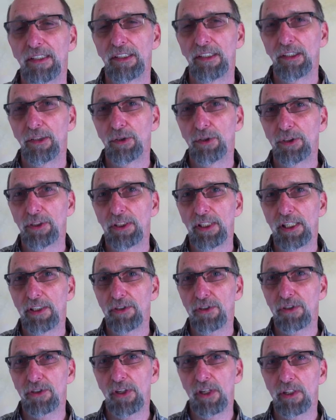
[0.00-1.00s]
You know, in the
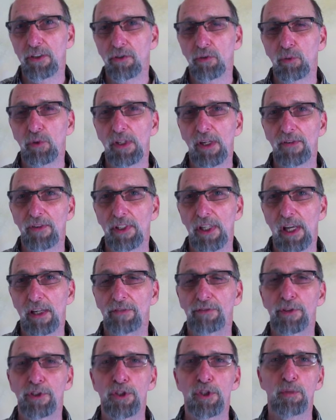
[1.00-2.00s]
United States, we have a
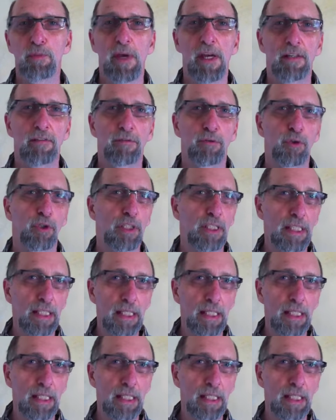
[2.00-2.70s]
lot of respect for